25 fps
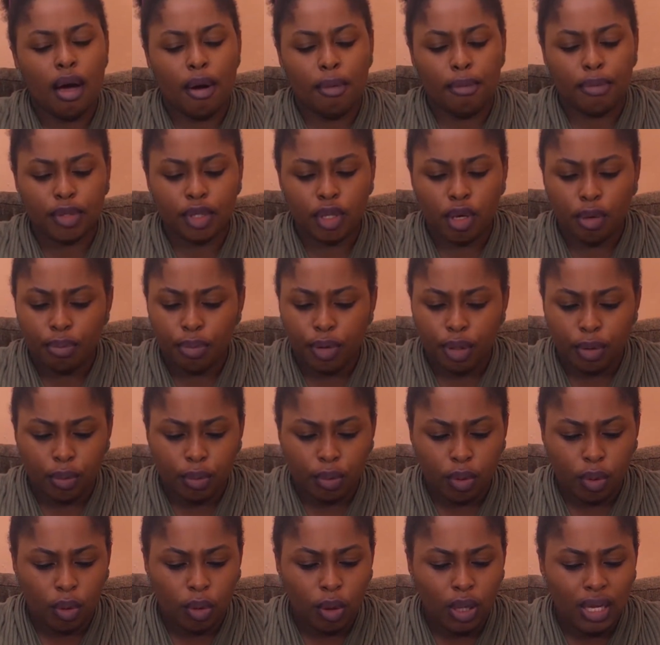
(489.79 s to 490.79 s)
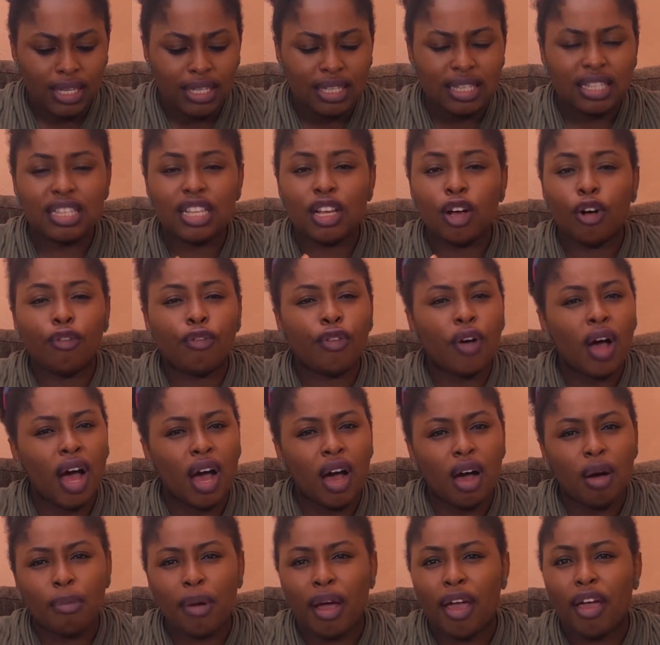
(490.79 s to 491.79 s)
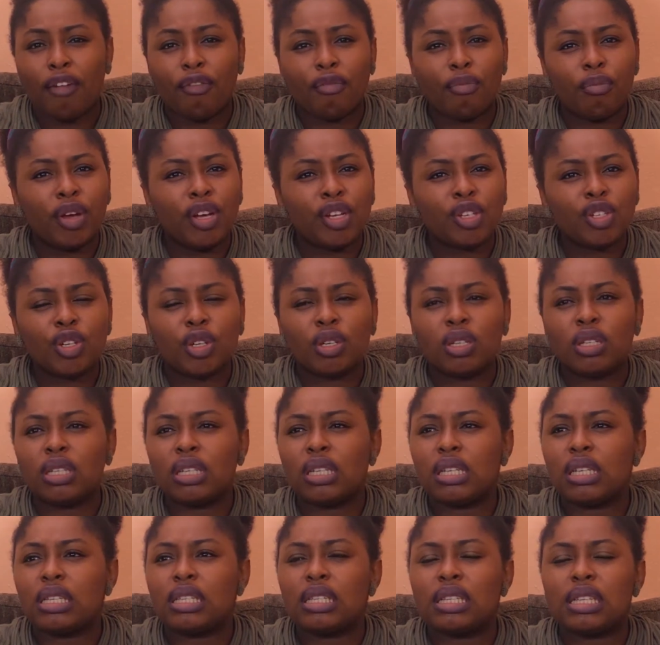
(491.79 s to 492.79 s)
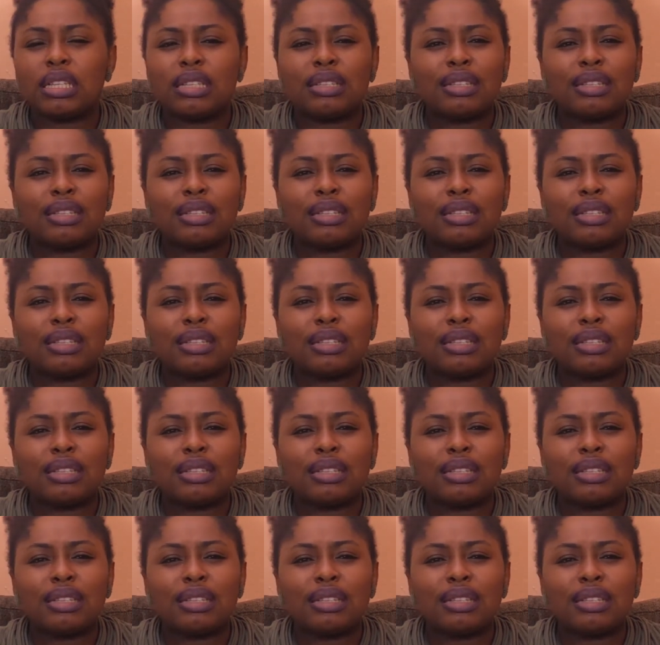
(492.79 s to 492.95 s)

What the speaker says: Some people self-harm. I have mentioned this.